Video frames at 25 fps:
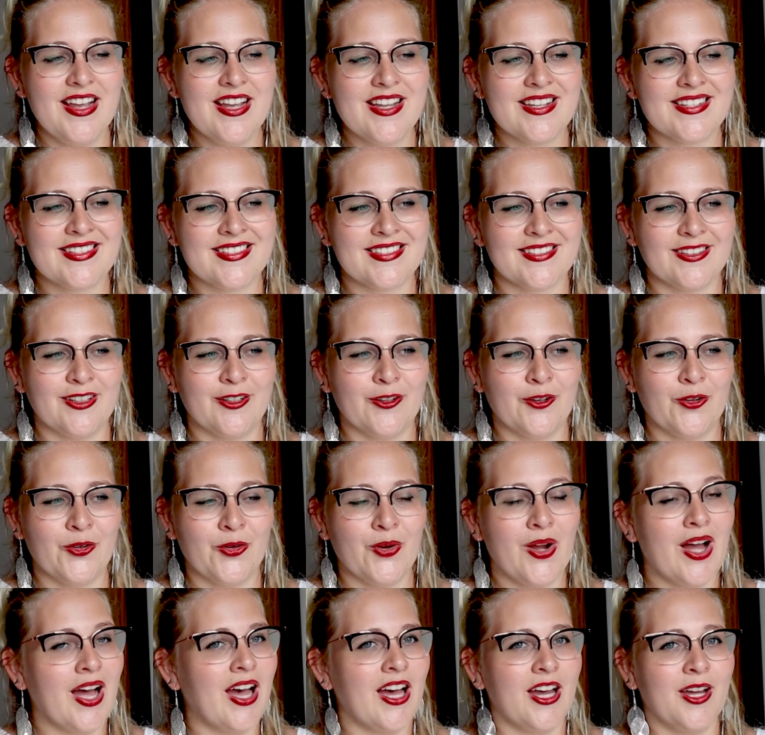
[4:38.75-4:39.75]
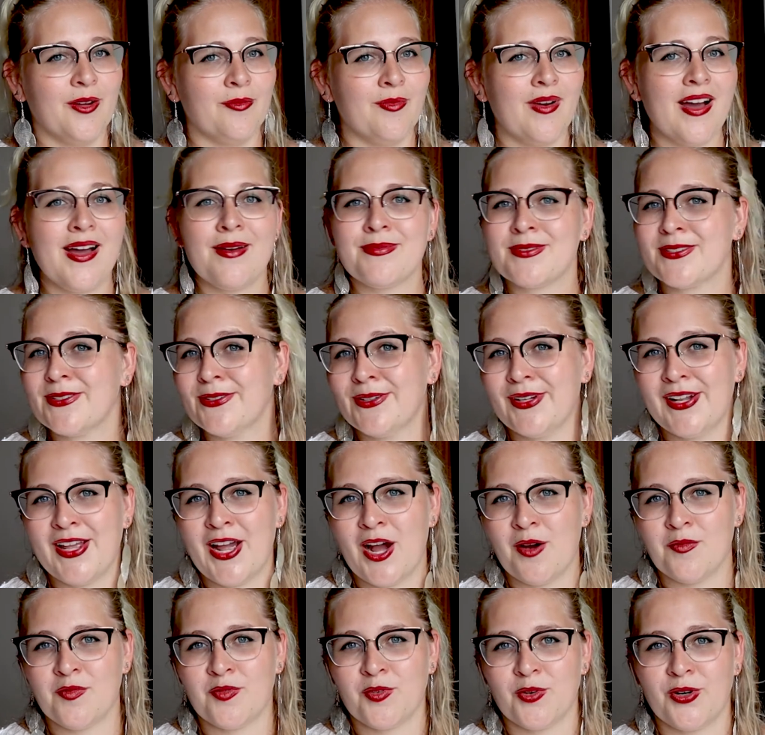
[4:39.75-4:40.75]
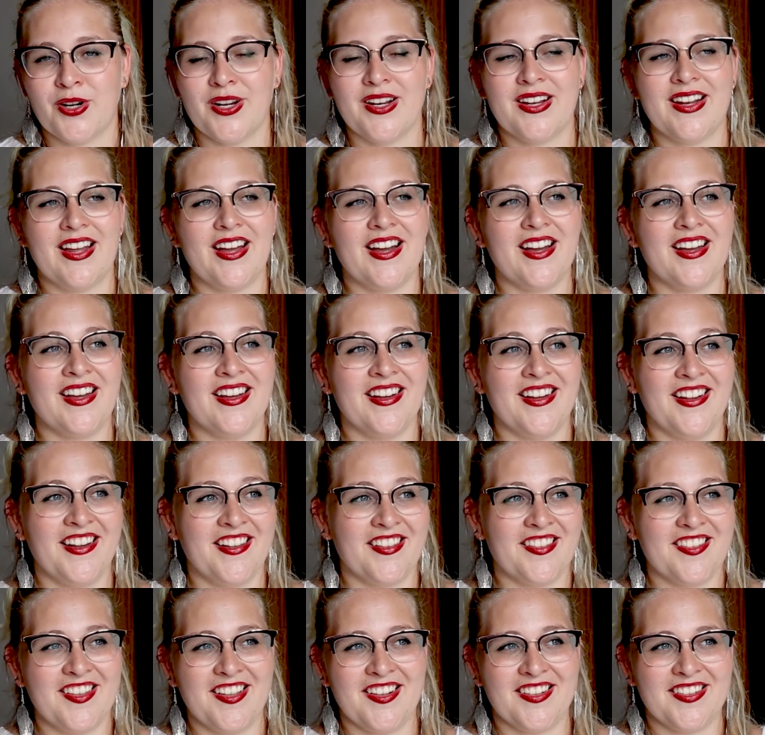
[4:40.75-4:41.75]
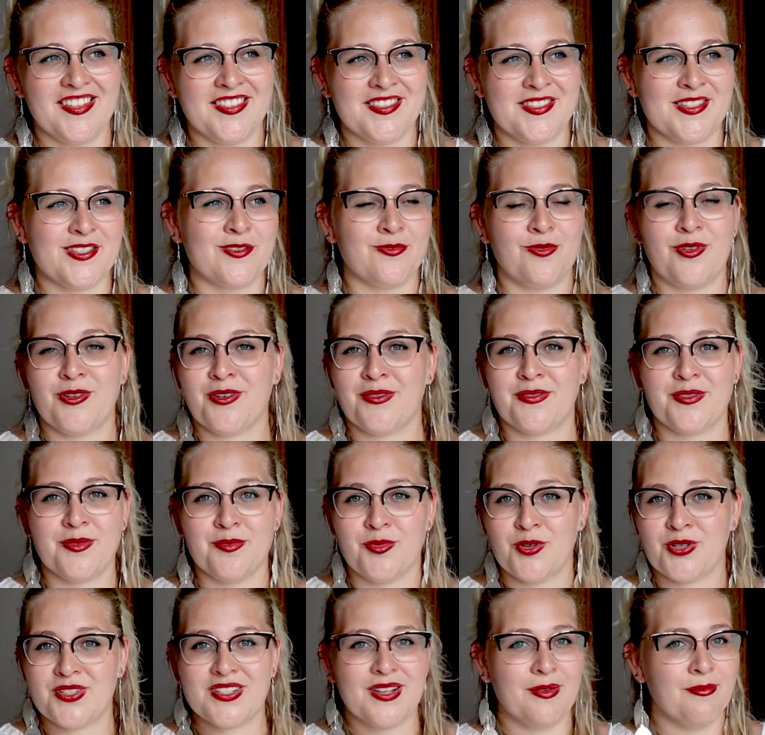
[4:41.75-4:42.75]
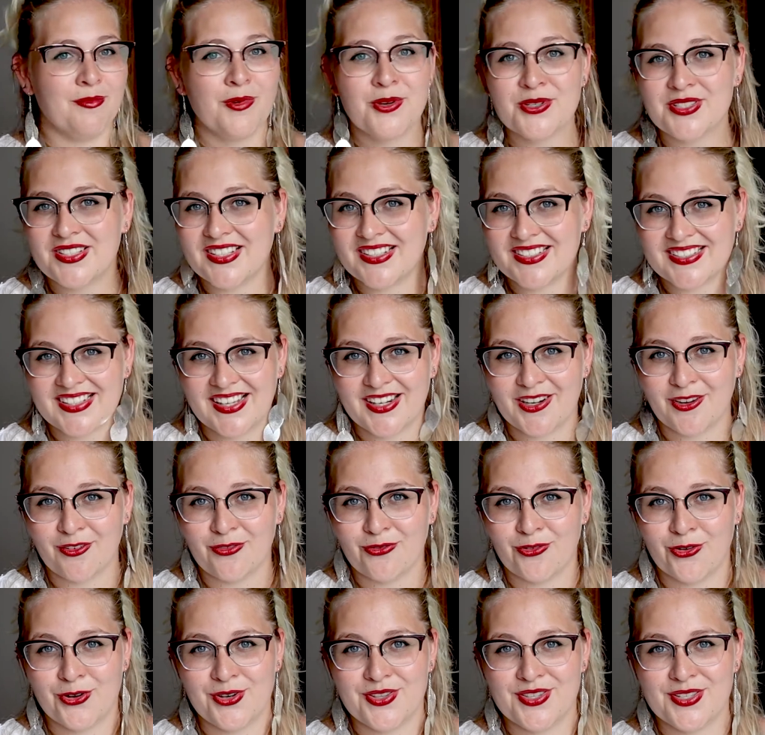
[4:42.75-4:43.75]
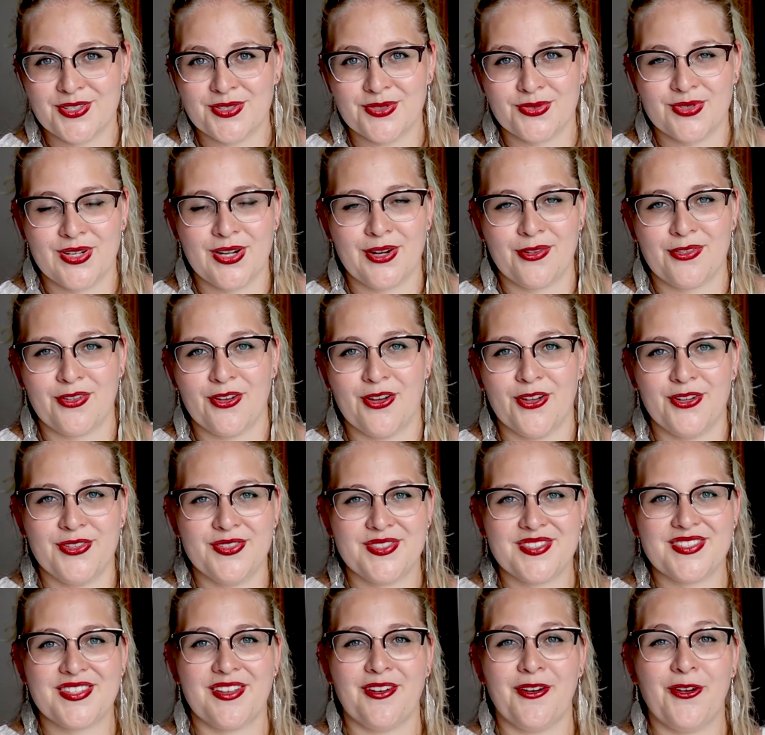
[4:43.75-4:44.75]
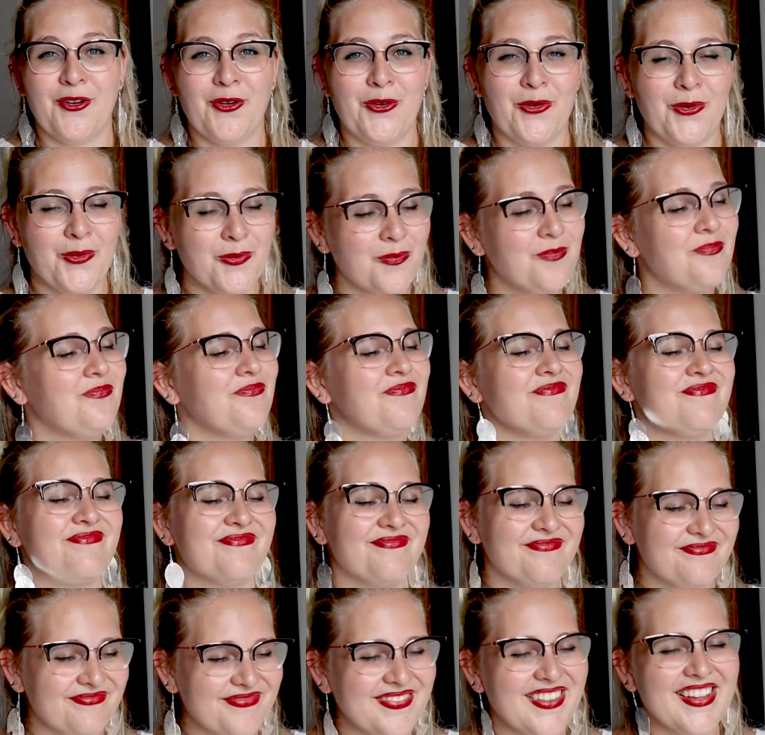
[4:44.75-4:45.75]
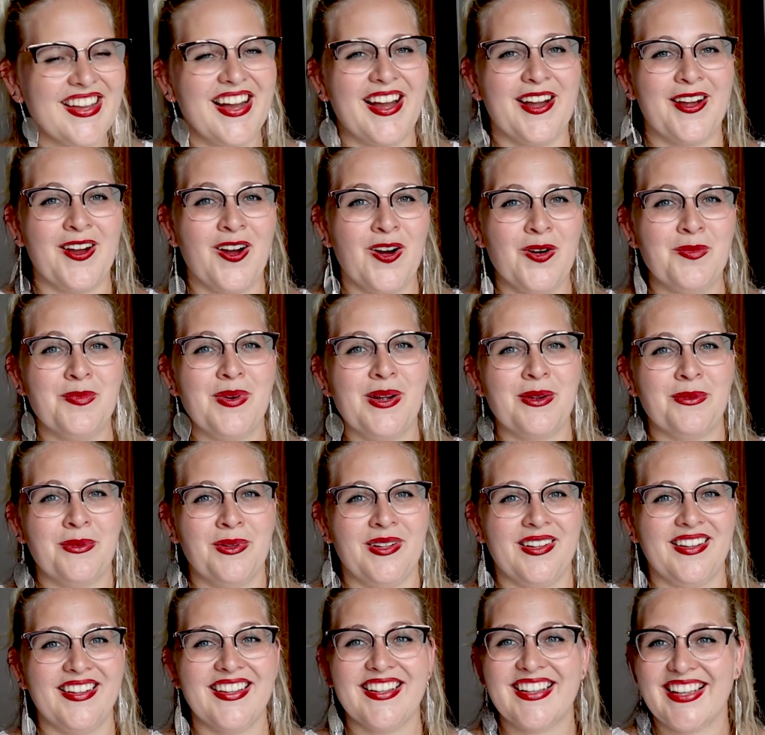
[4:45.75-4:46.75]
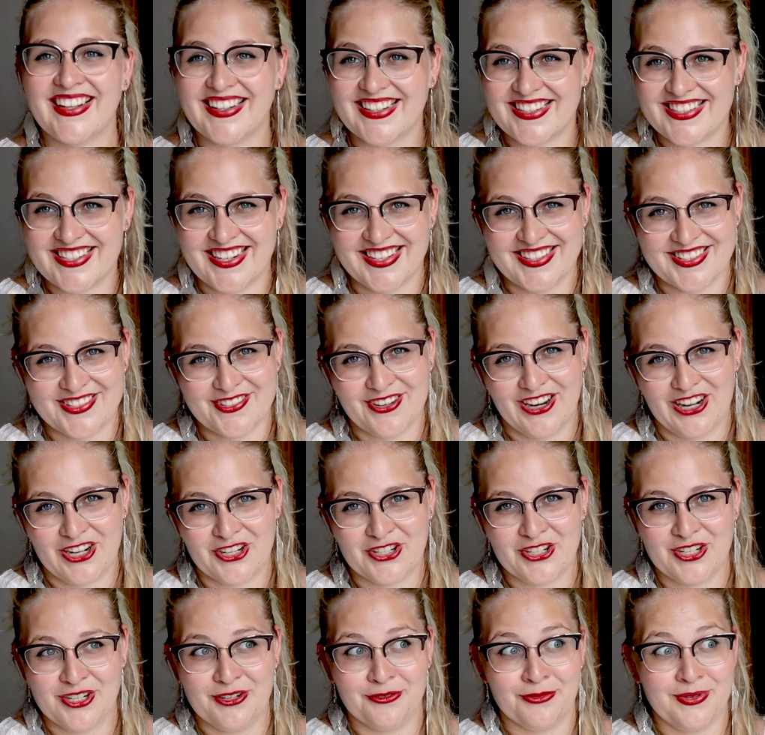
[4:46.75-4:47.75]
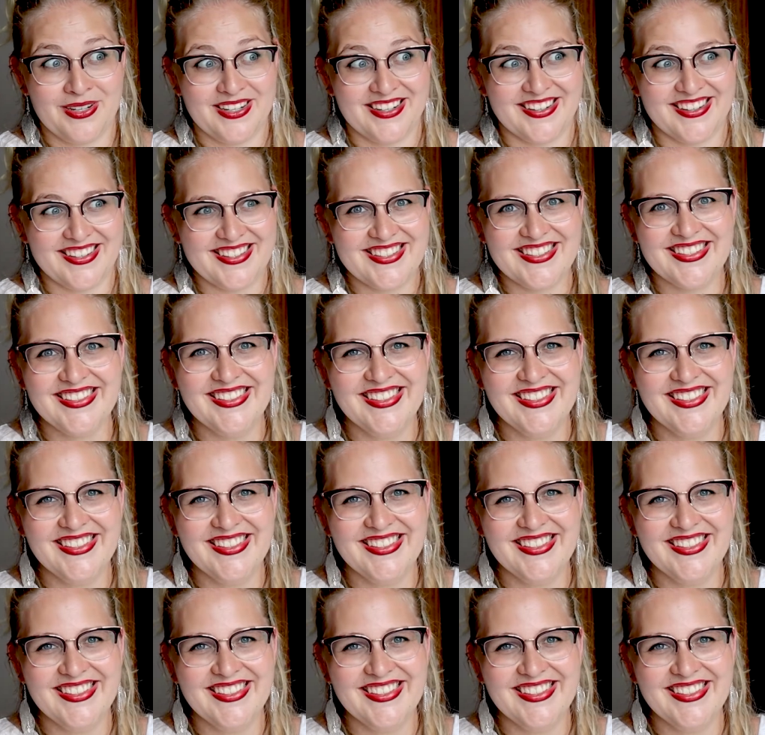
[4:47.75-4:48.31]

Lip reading: So I'm absolutely up for it. I think this is one of the books I'm most excited for in this readathon, so I hope I will get a chance to actually read it.